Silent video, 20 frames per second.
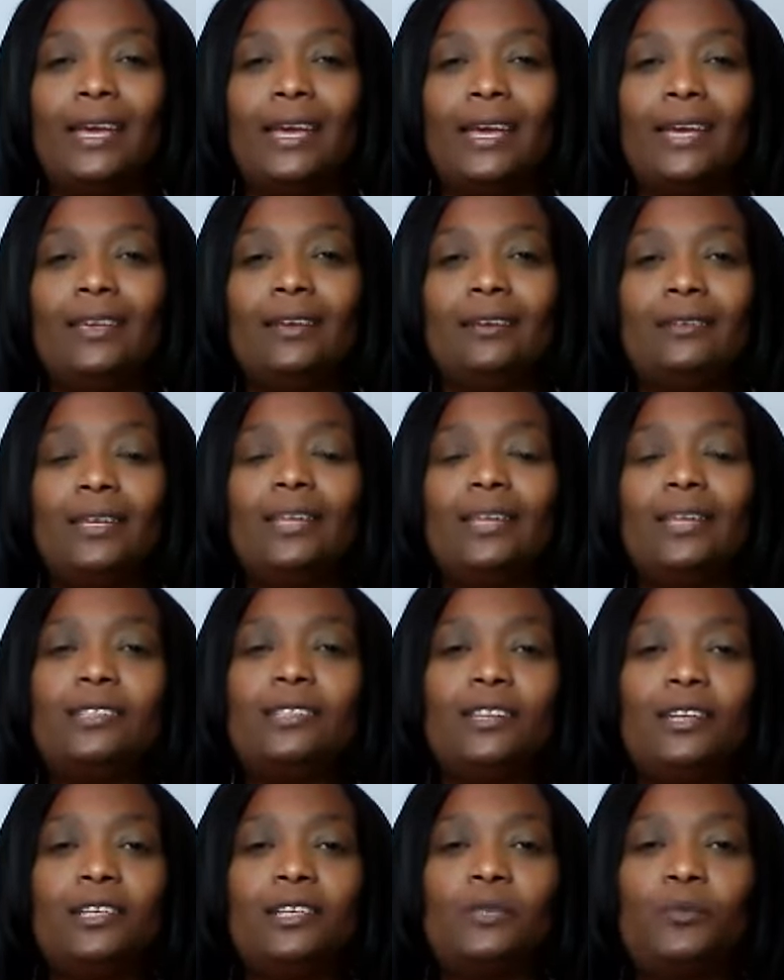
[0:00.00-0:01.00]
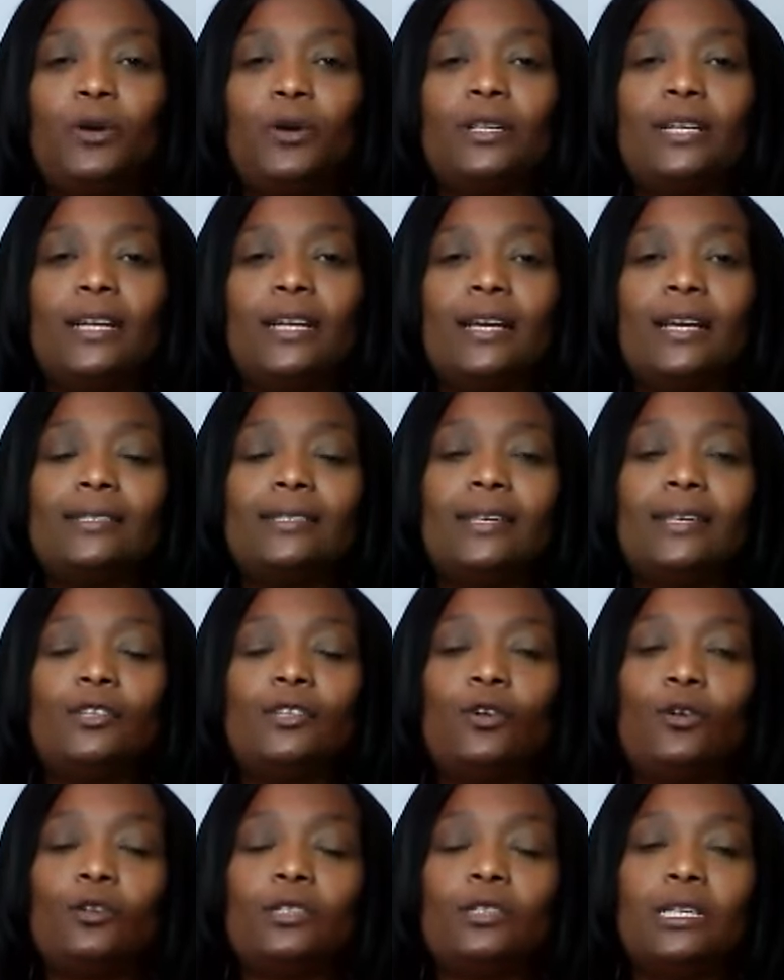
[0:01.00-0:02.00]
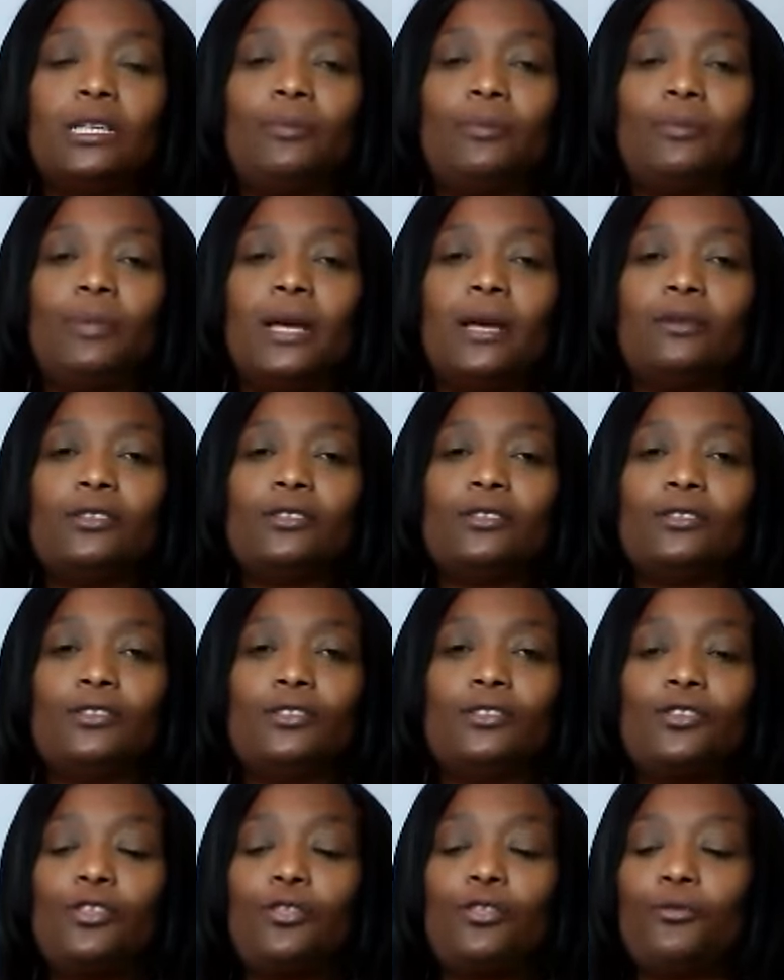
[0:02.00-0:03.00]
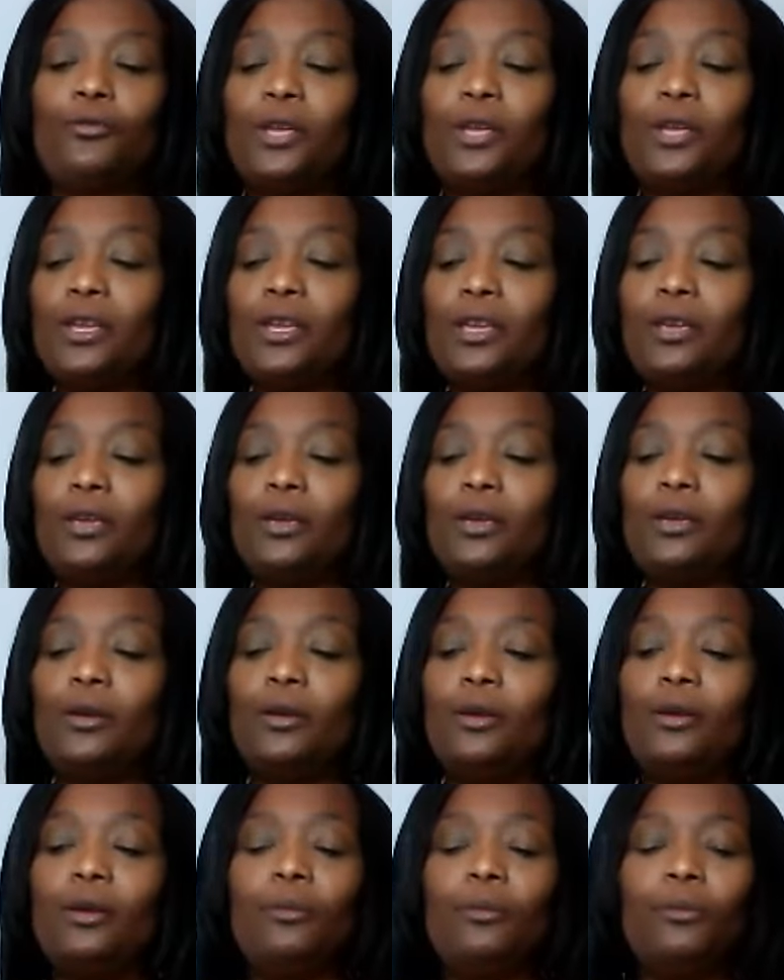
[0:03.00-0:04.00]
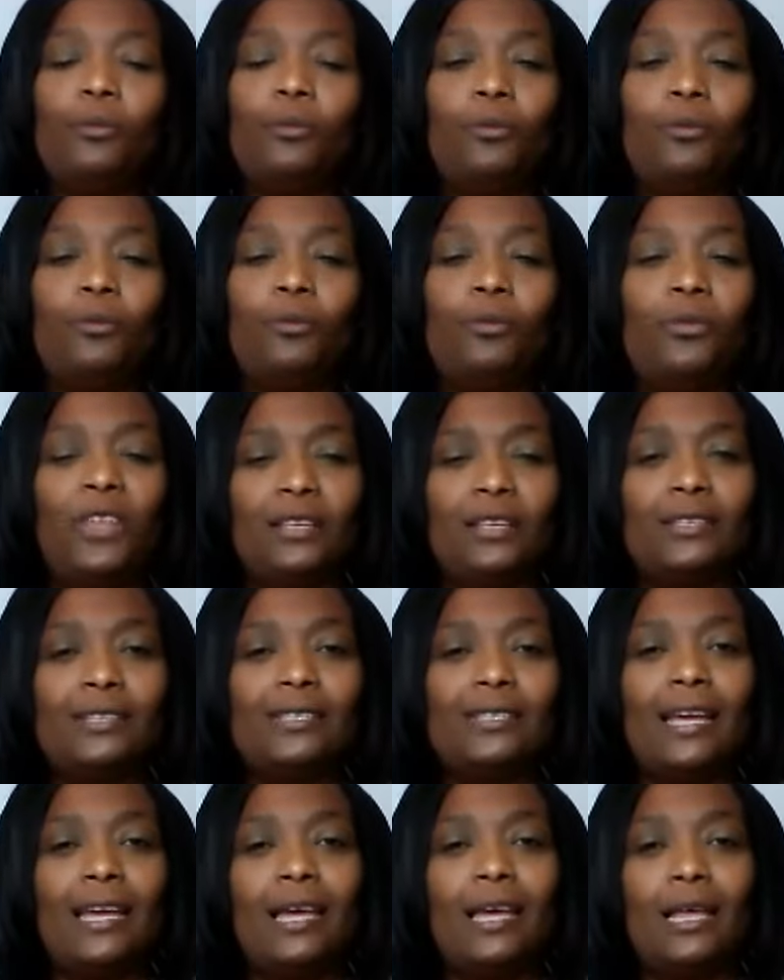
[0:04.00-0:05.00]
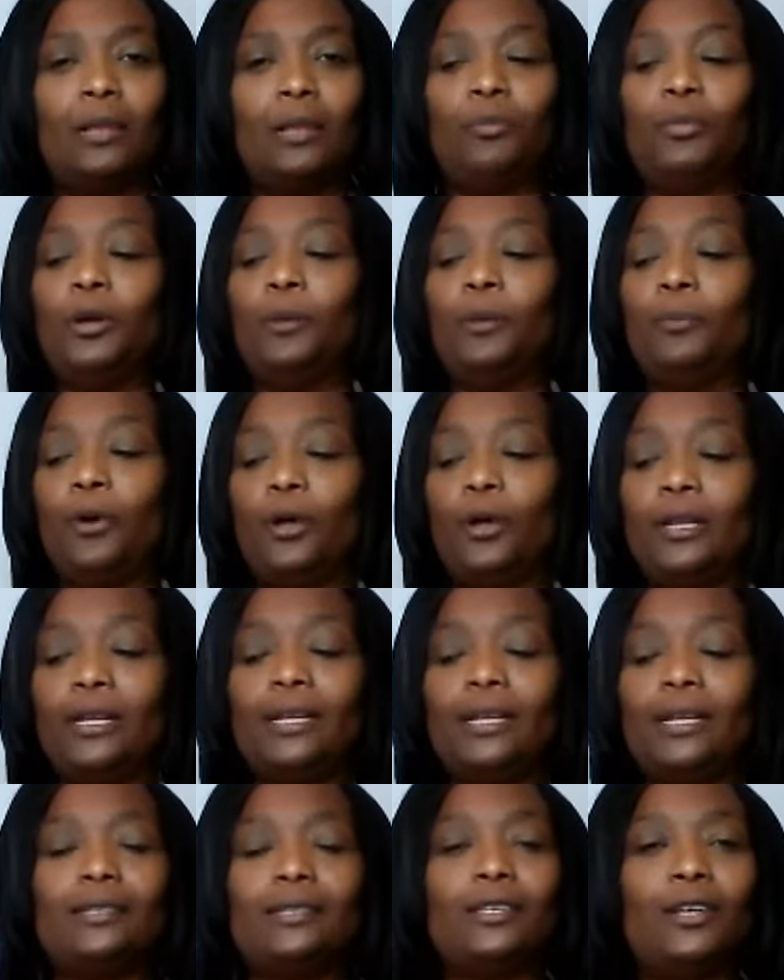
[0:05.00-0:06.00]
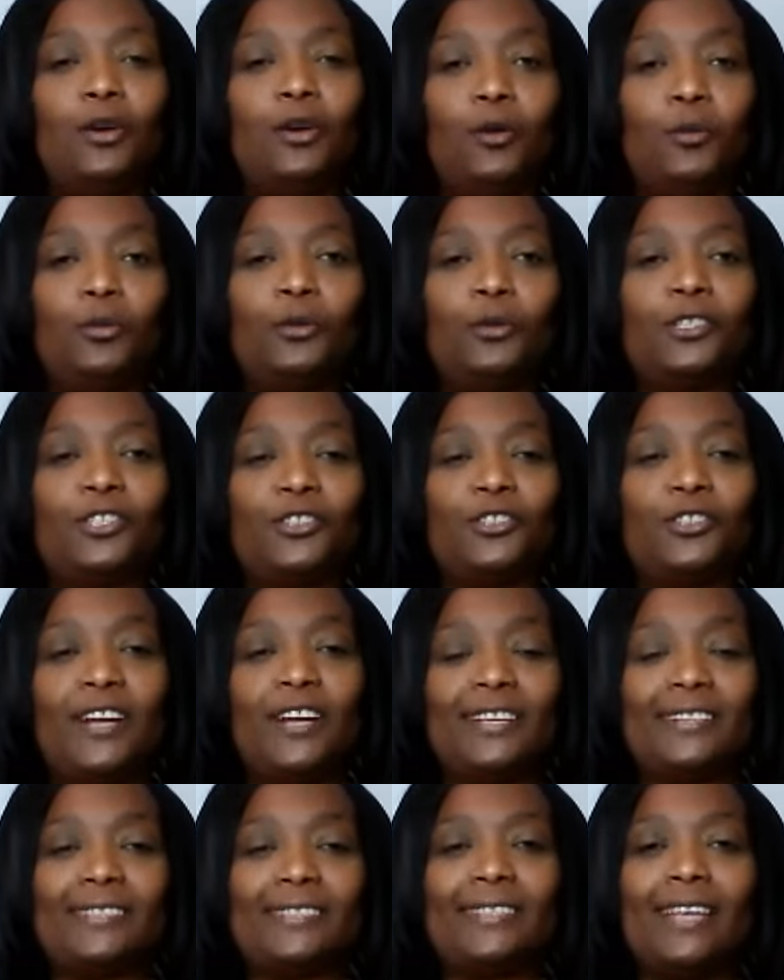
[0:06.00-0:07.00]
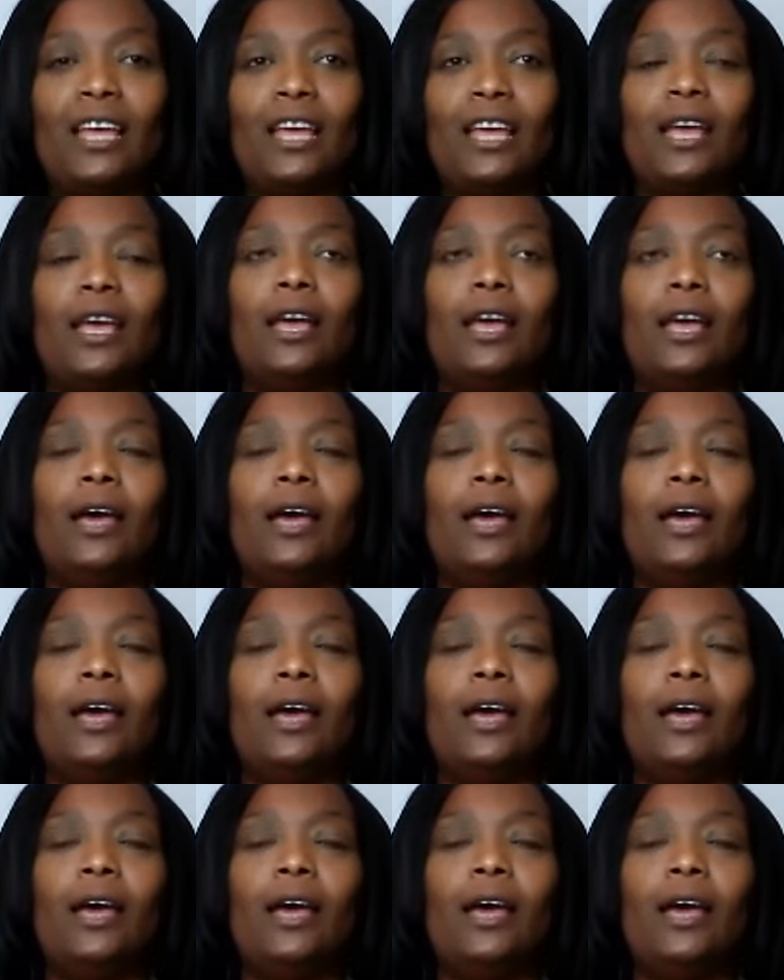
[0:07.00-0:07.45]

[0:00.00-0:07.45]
In yesterday's podcast, I talked about three things to help your body to cope with stress.